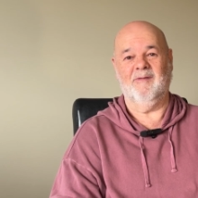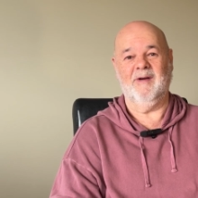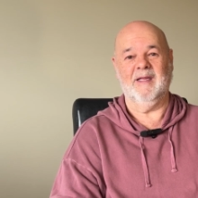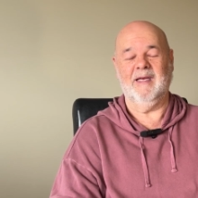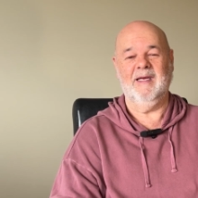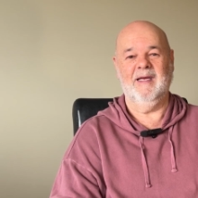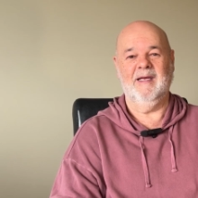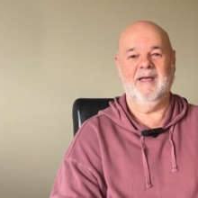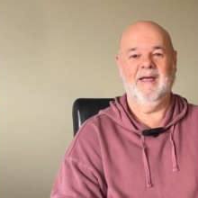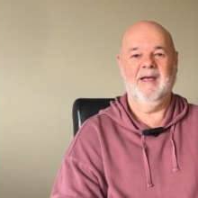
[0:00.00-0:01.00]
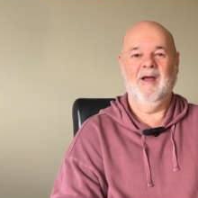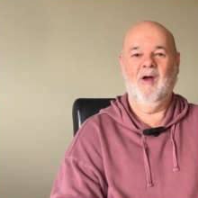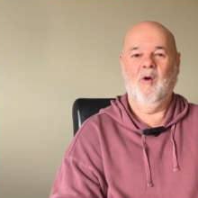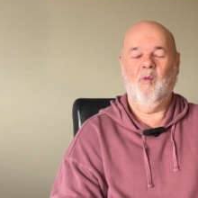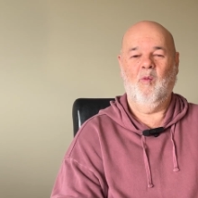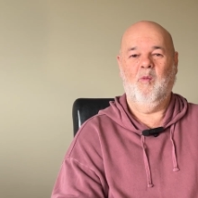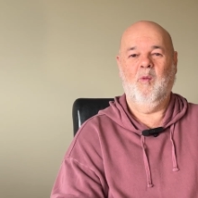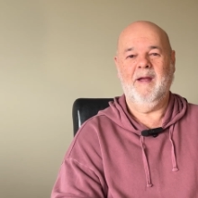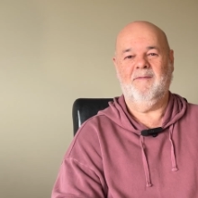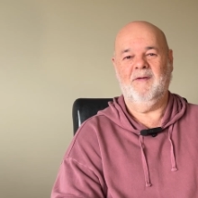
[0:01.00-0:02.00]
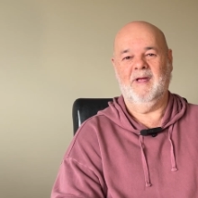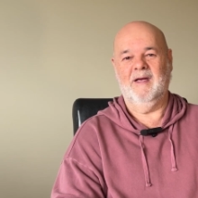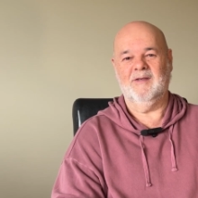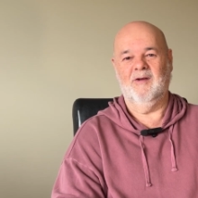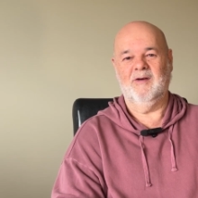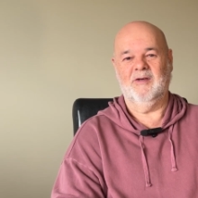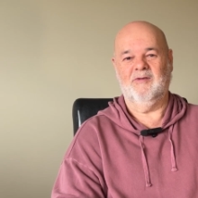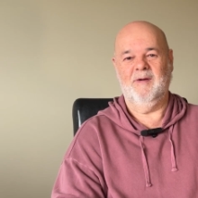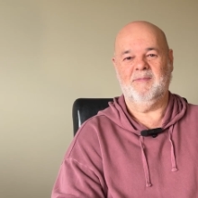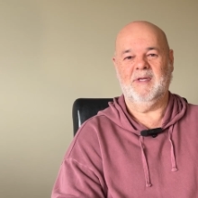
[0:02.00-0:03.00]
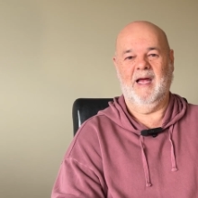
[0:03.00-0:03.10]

really. Wait for those longer trips